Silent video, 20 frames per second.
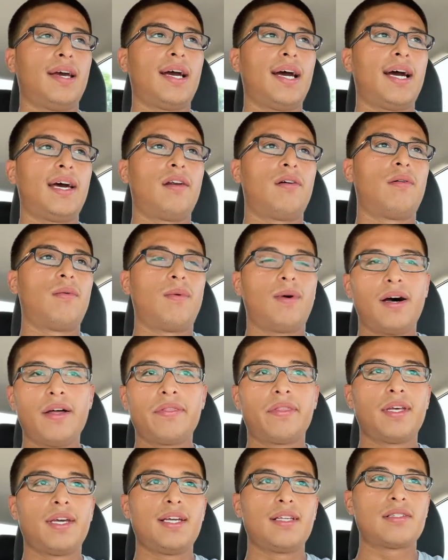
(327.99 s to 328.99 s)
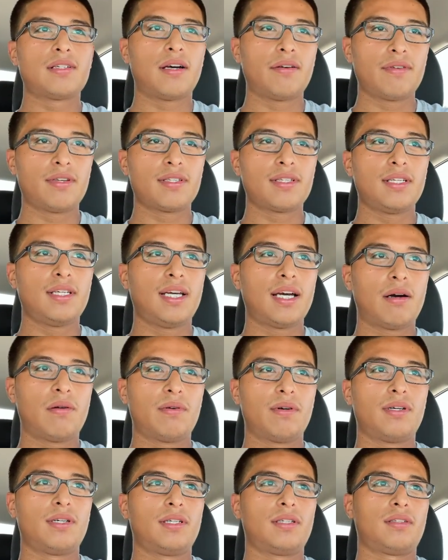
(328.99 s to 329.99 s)
I don't want things. Obviously, I
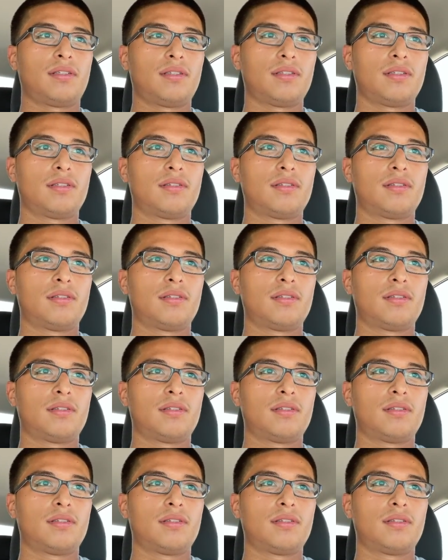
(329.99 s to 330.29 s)
want